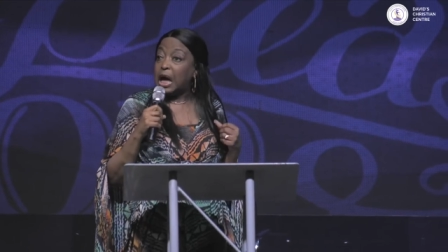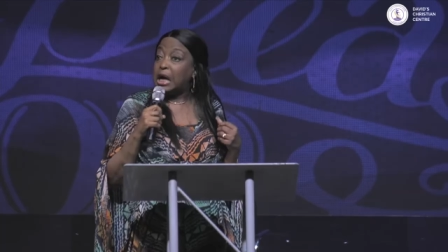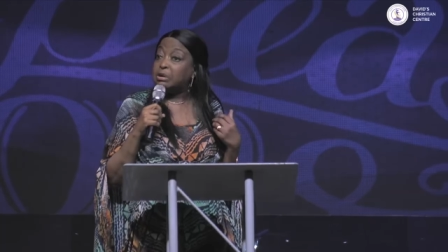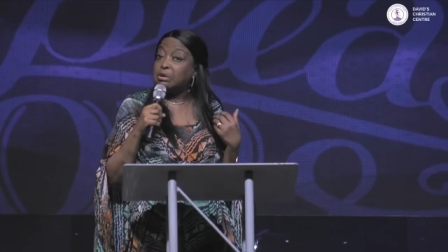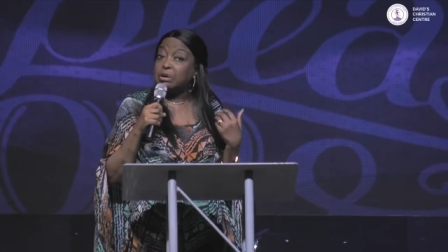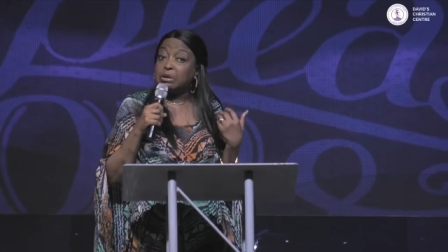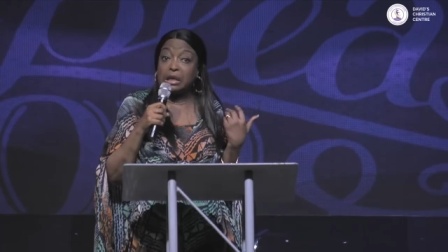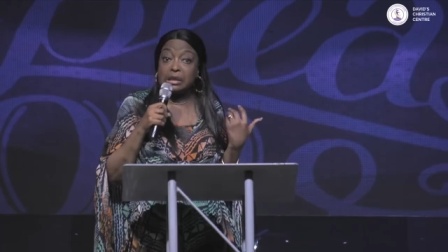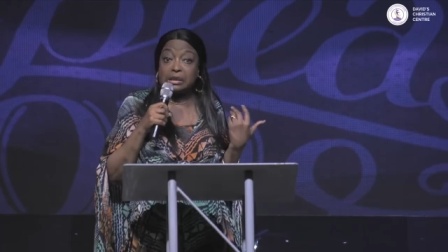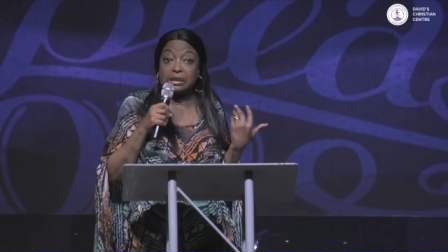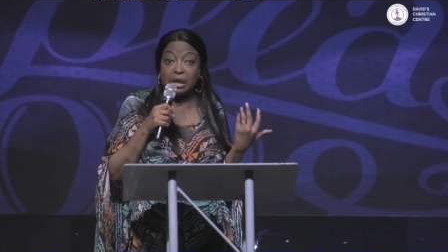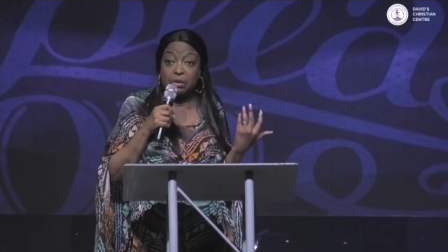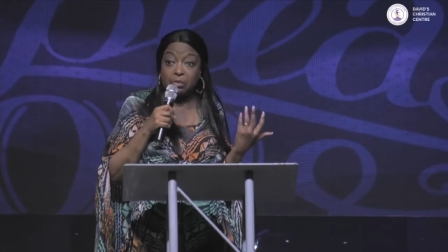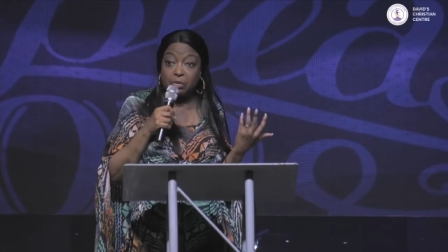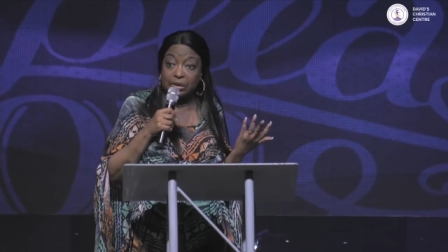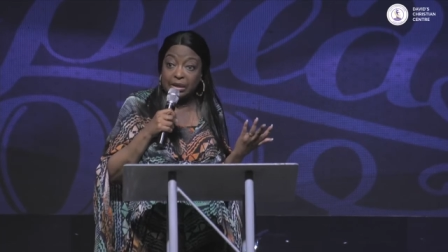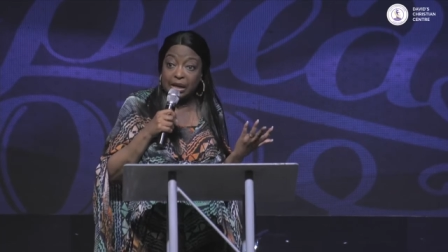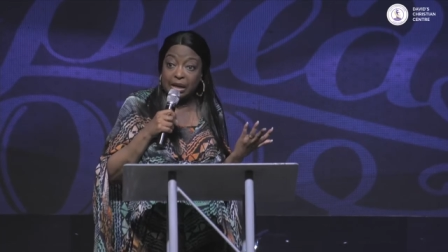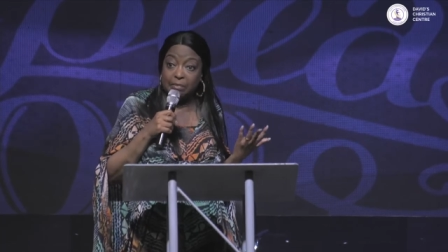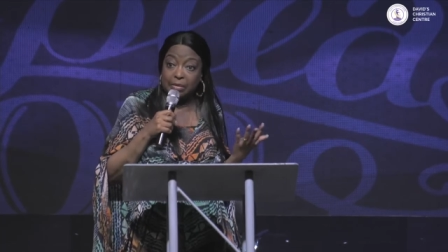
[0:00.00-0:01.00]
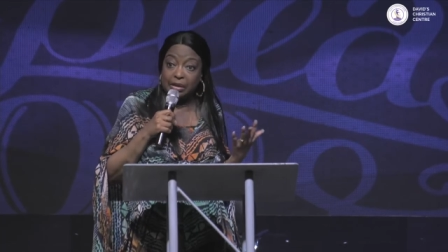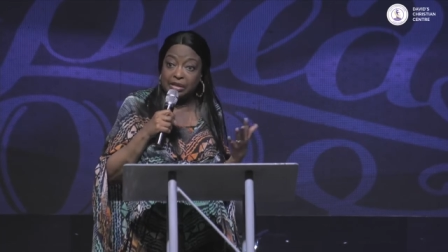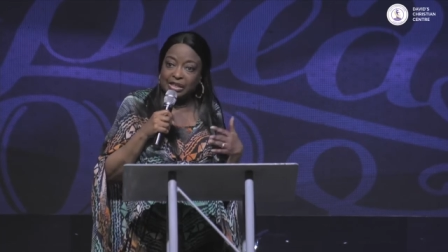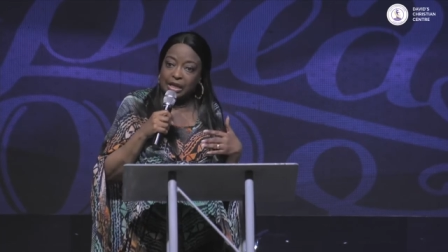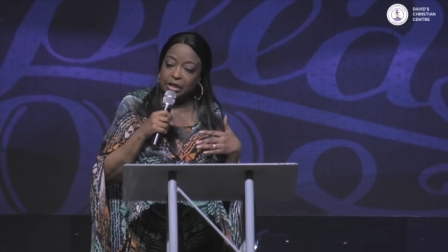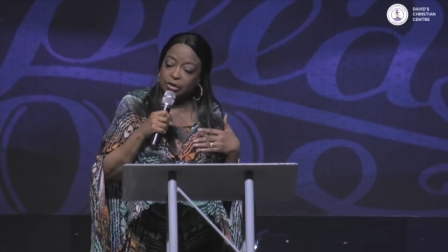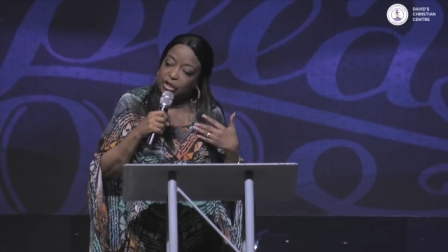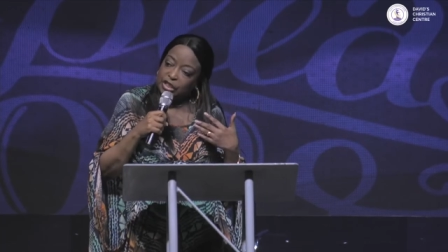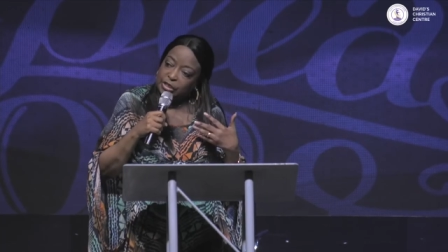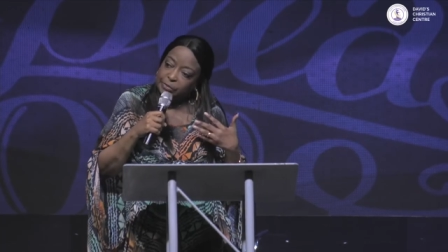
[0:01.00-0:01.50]
I didn't understand what that
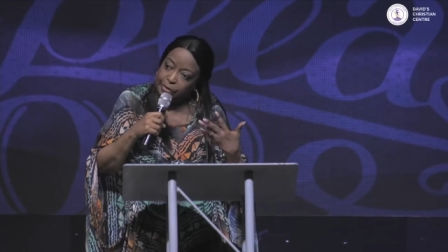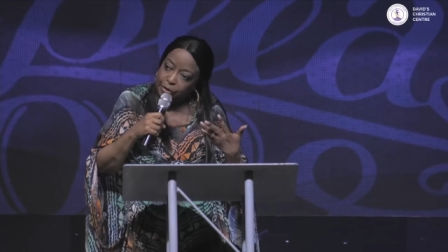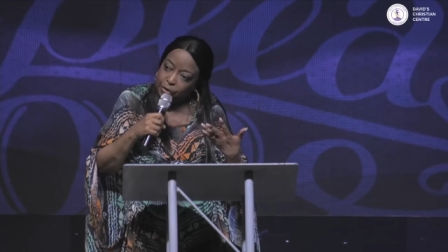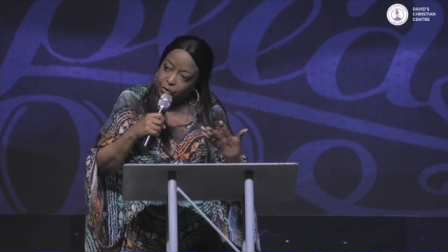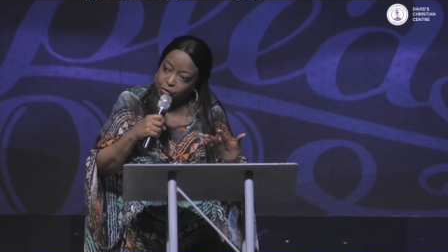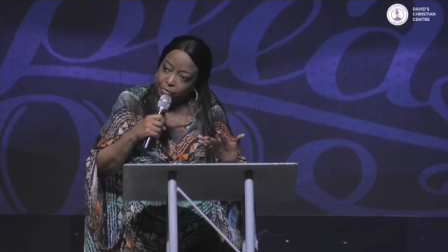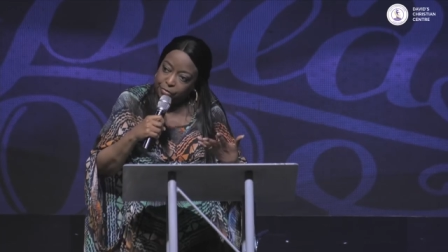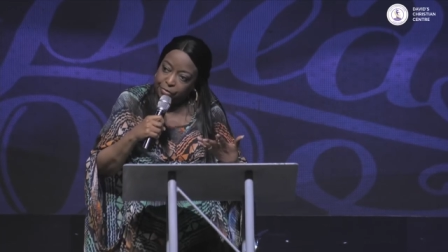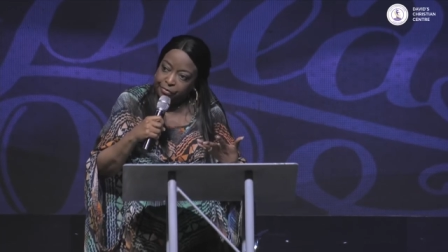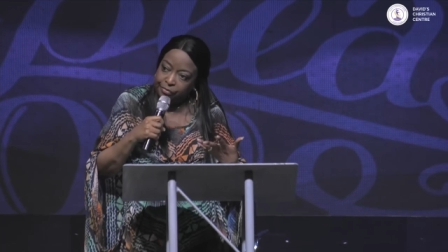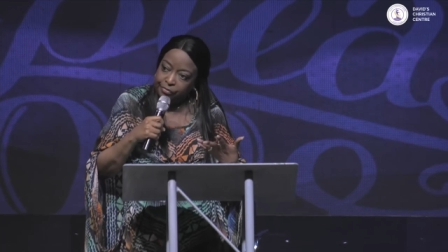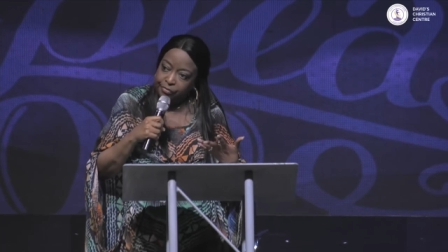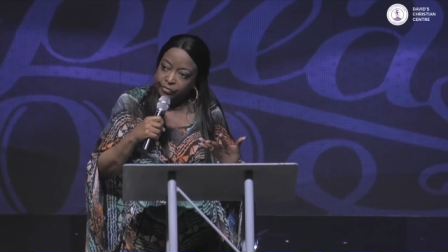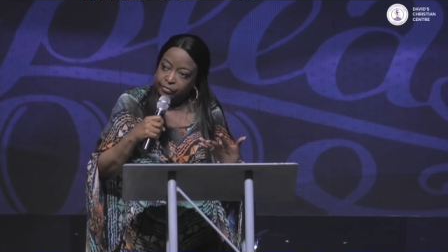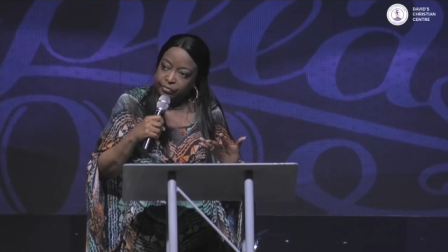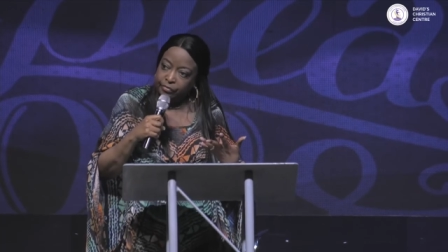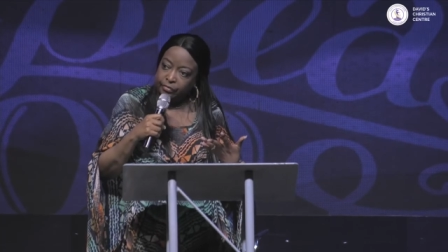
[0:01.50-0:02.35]
meant. She had to explain to me.